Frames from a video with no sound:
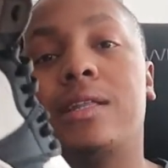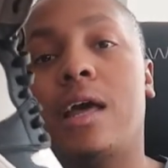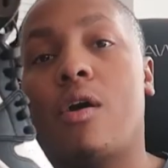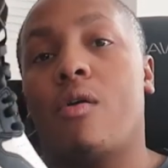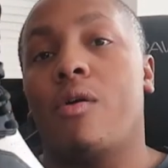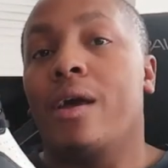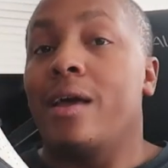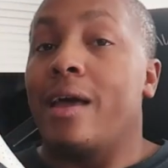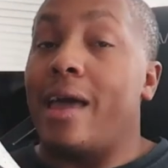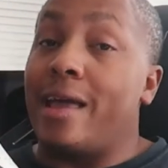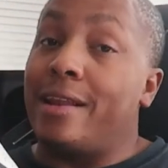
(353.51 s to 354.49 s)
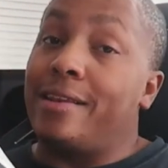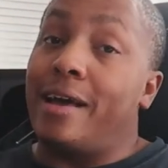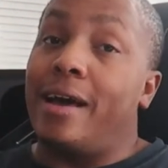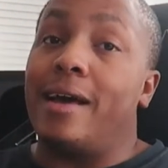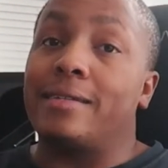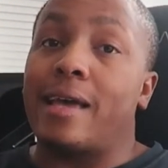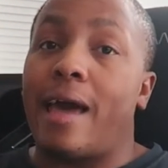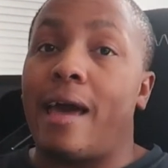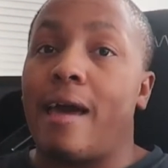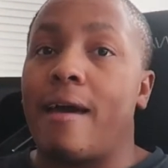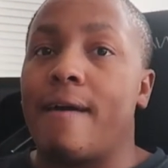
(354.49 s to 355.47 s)
Now, it does
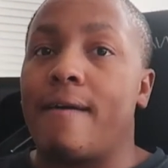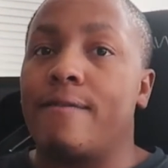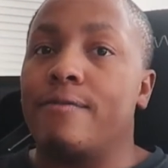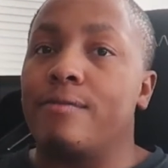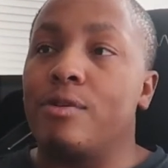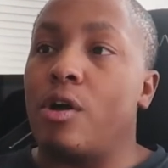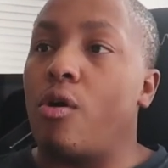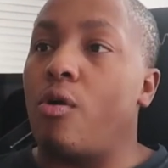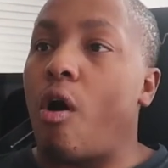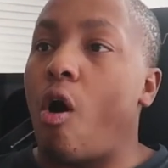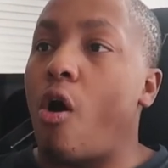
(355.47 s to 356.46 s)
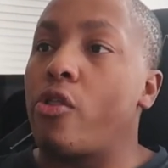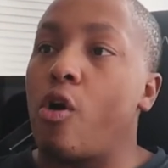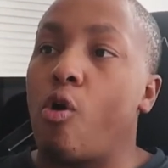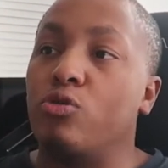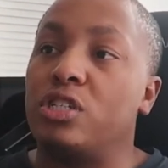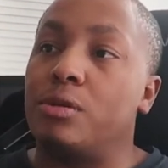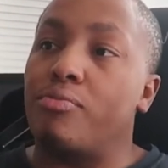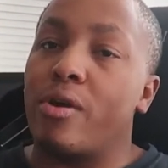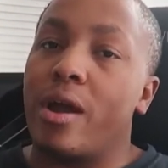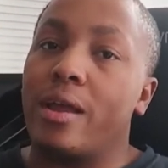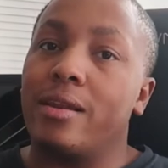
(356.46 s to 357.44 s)
have, you know, all the OG
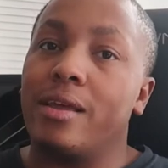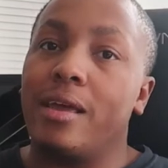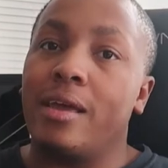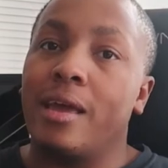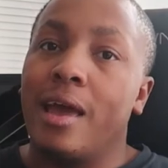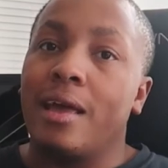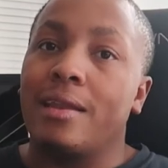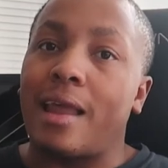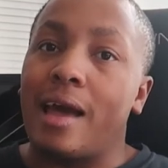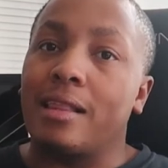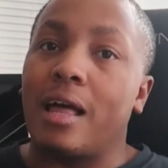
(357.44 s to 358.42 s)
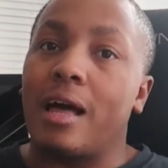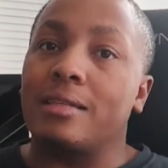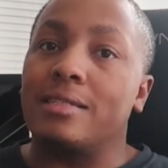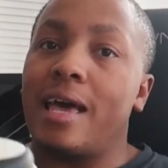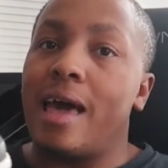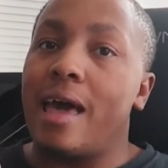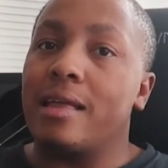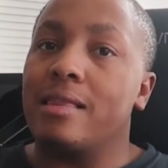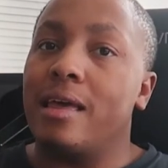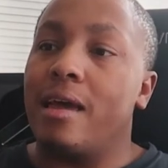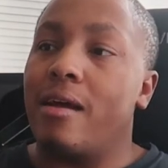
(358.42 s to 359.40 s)
branding, nylon
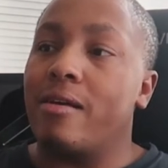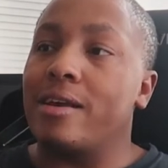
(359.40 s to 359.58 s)
tag there.